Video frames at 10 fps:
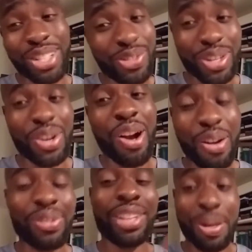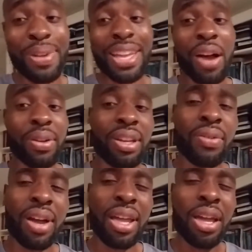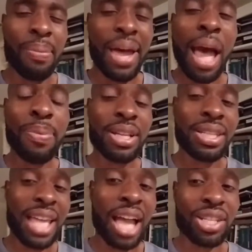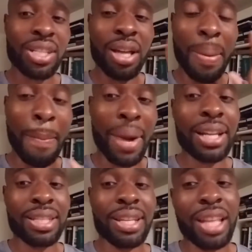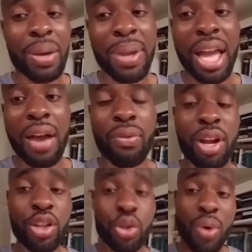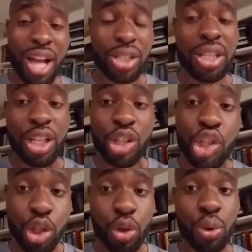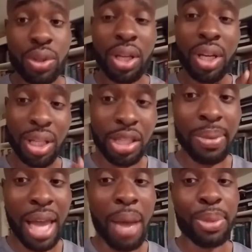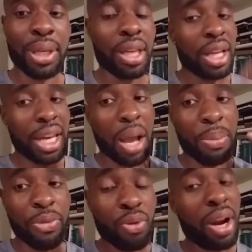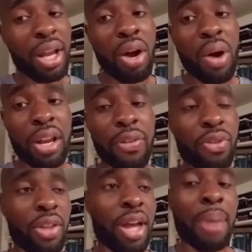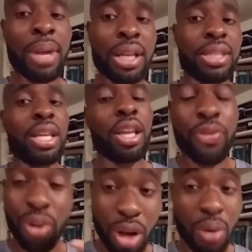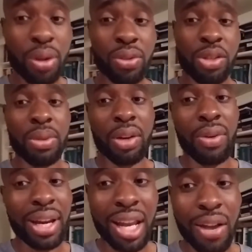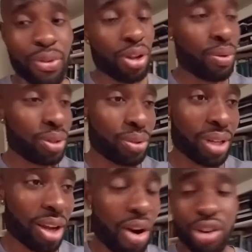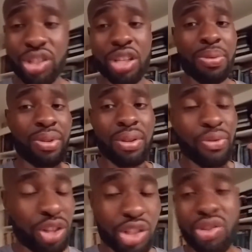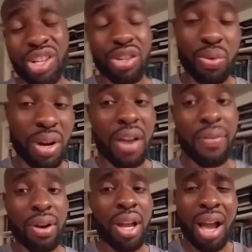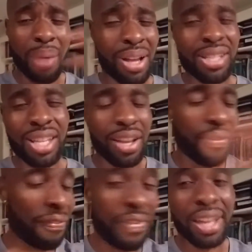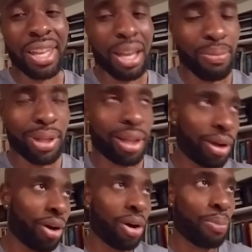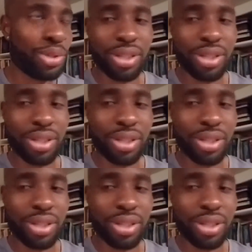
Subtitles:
this video off, hear me out here, right? But happiness is actually a mindset that we have, right? You actually can choose to be happy. Now, before I go any further, I'm not saying if you're going through something right now, if you're going through hardships or frustration or whatever, I'm not saying fake it and be like, oh,